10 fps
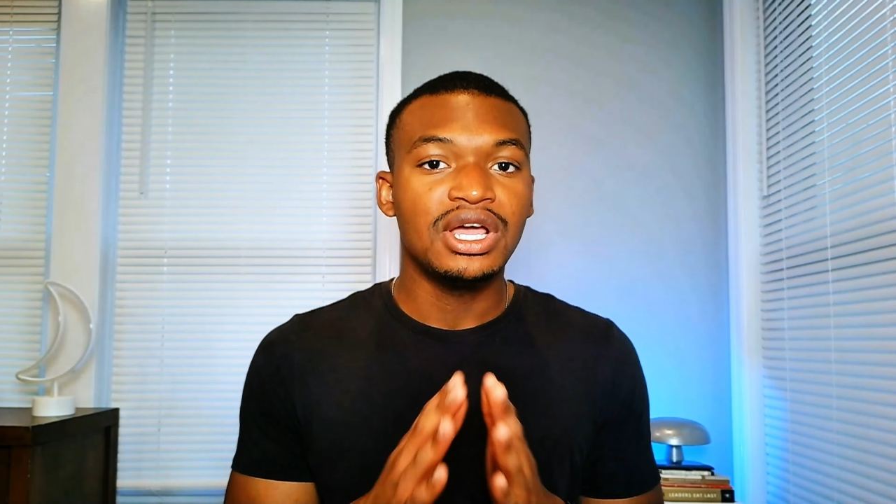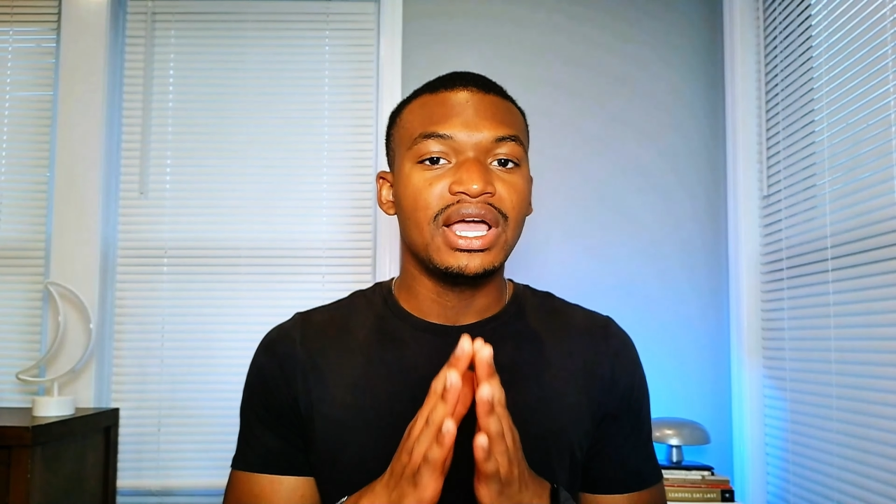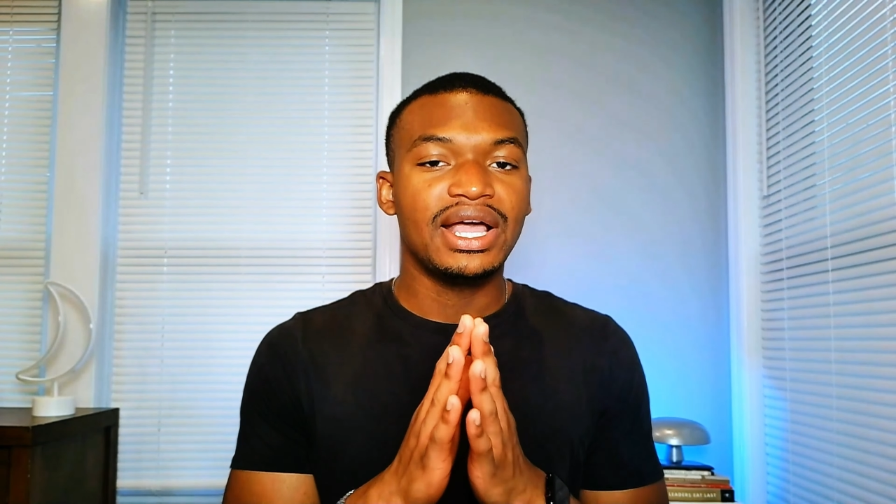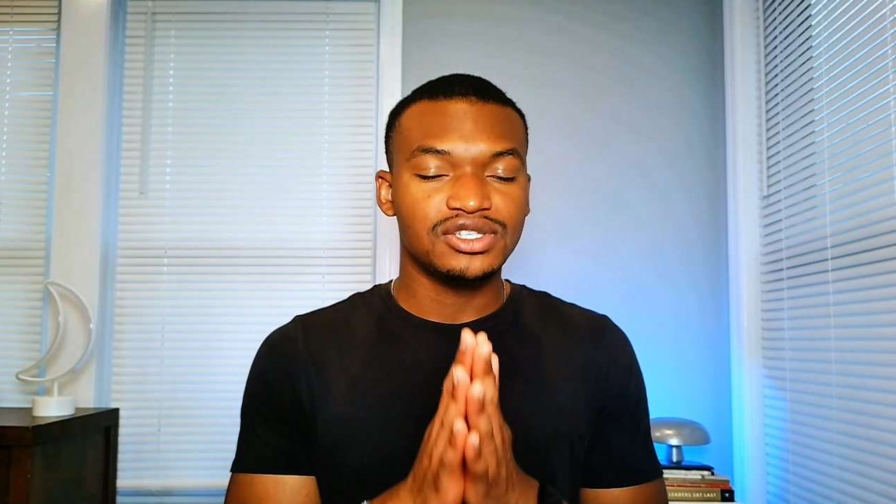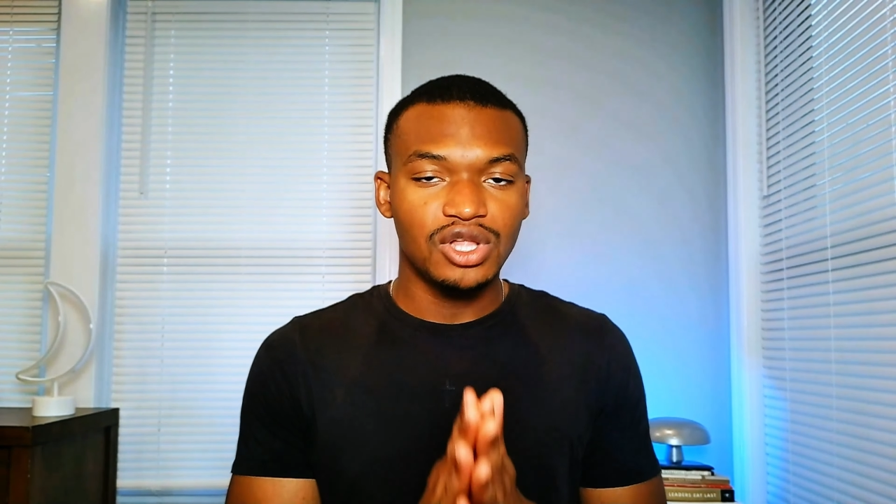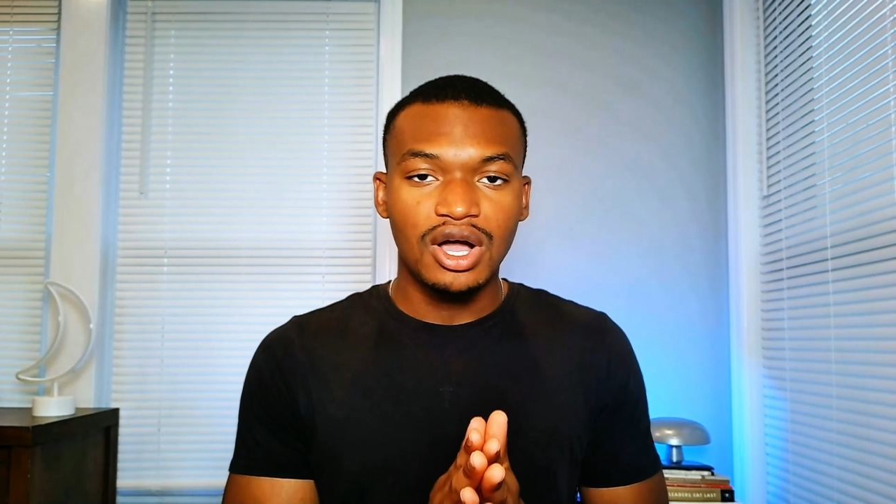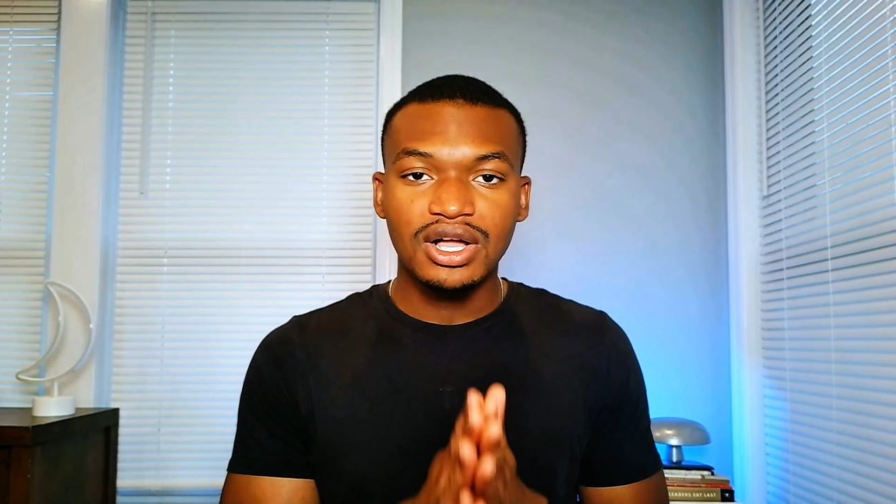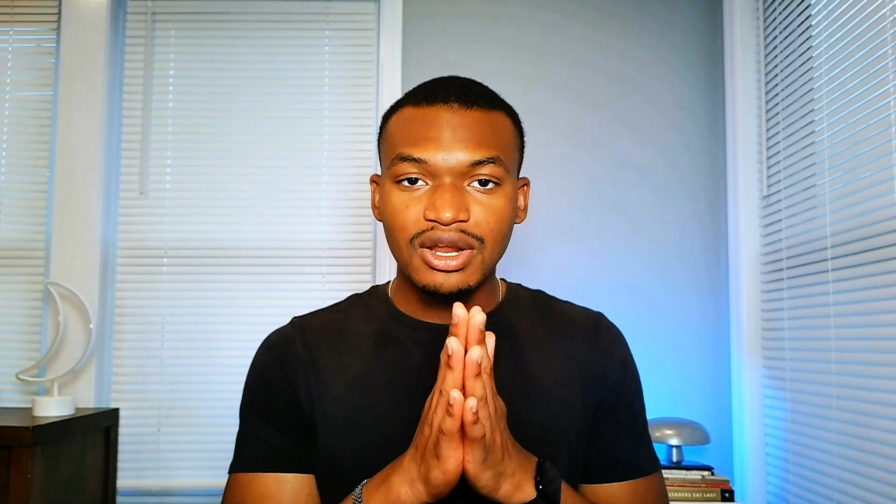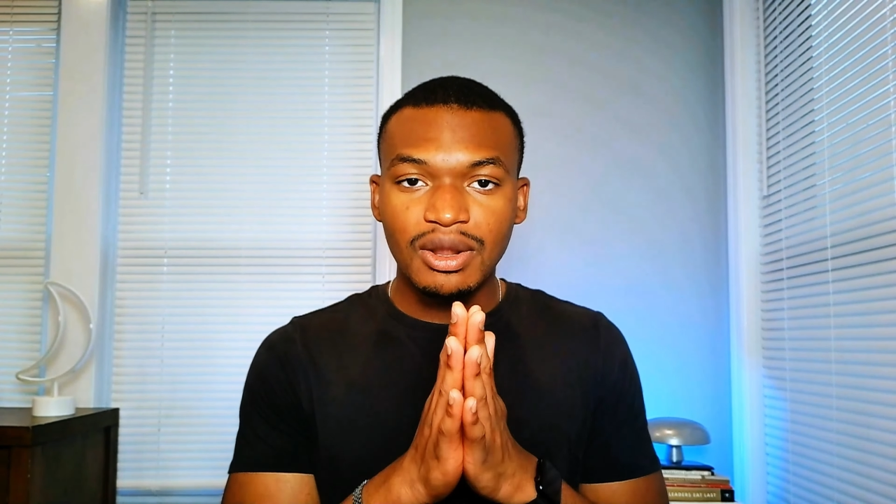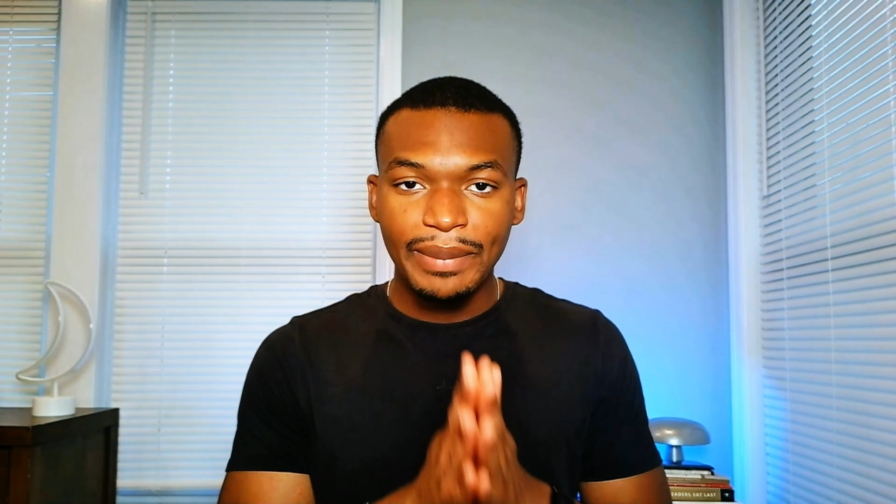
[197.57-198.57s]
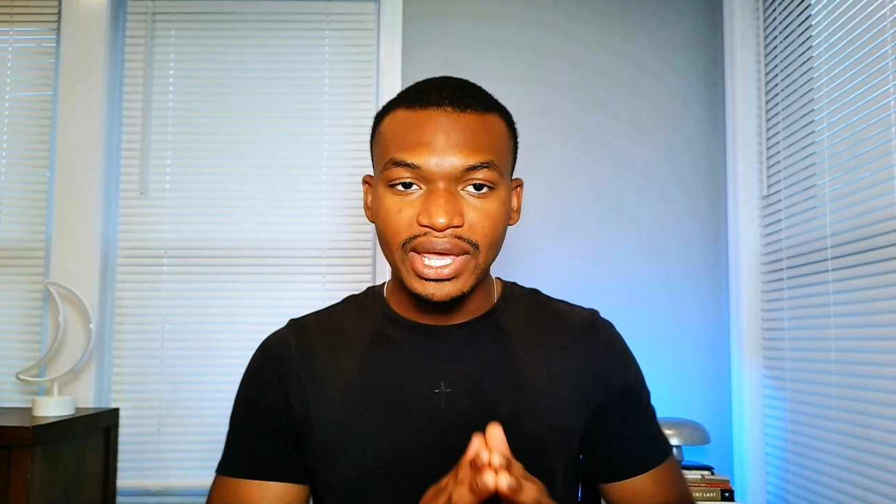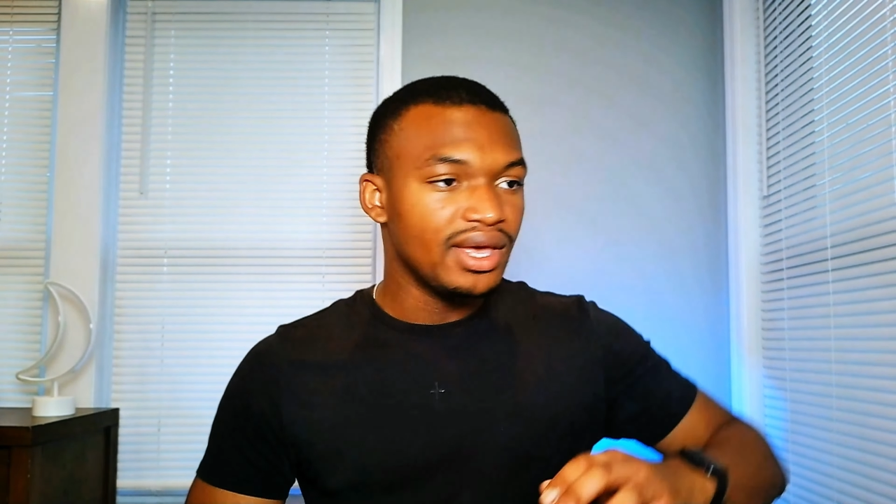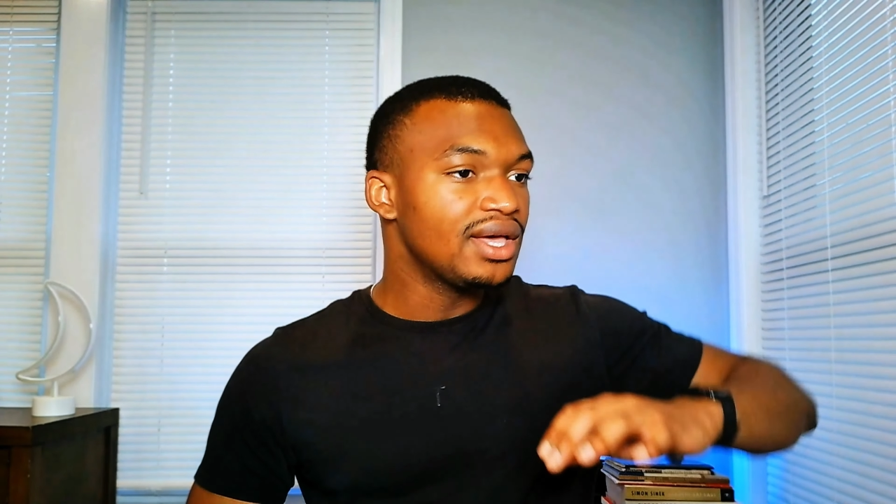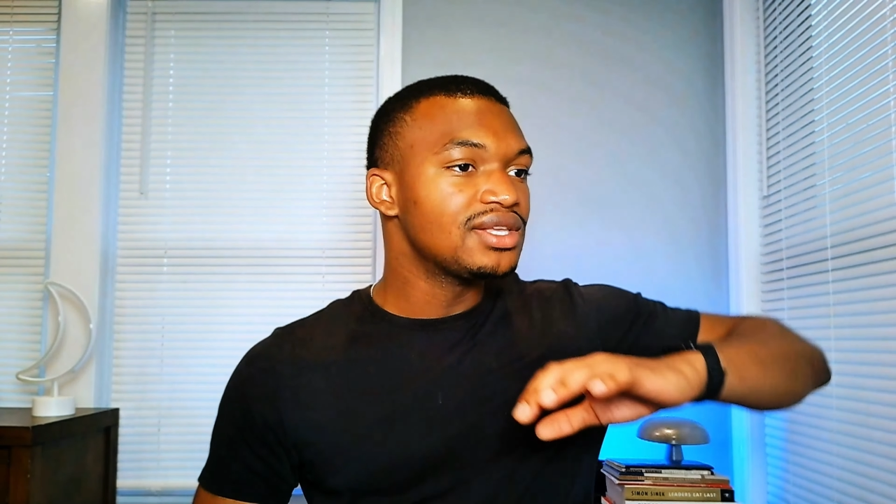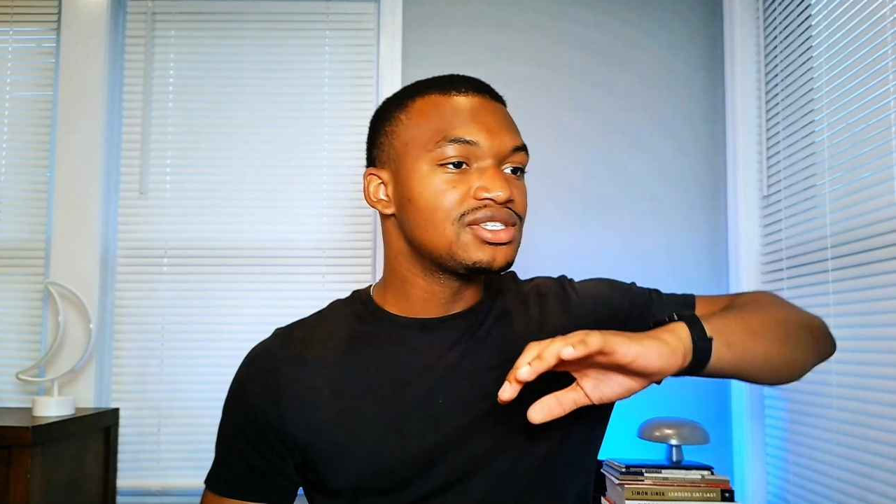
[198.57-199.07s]
It's not going to be
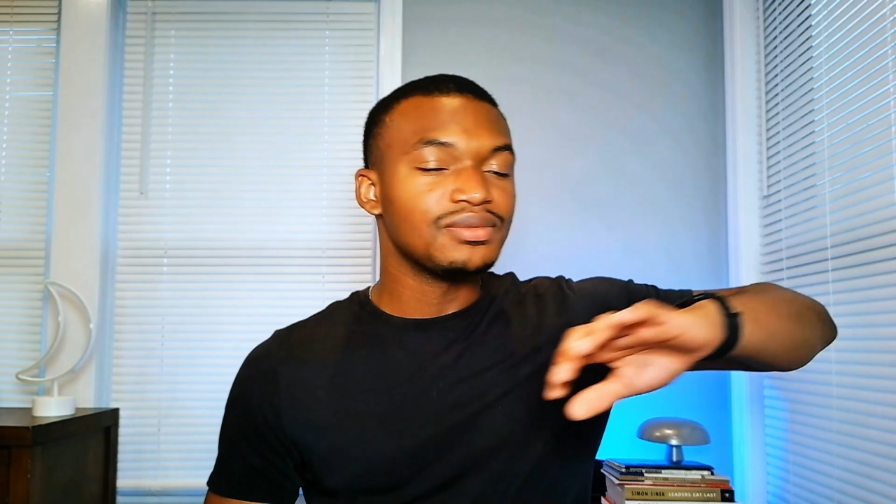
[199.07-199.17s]
some